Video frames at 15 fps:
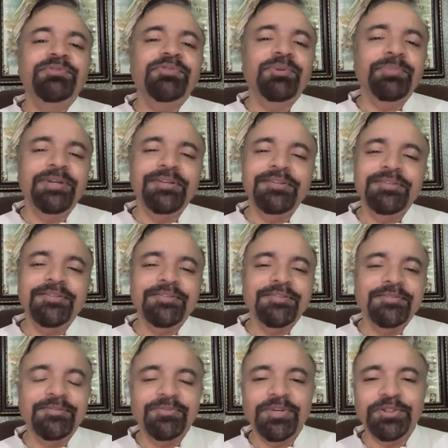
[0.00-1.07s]
from
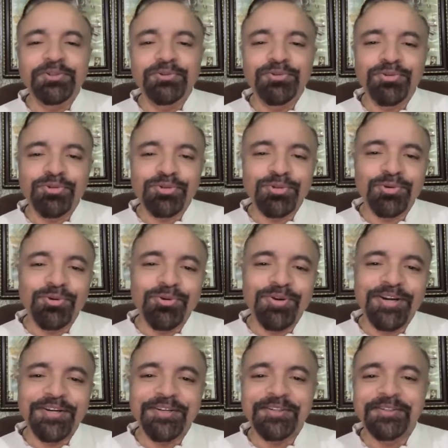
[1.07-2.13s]
hills who are used to snow
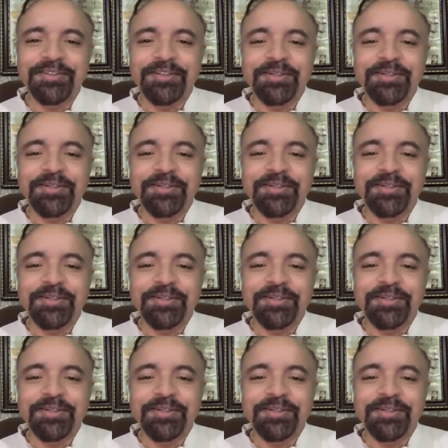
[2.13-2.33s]
and,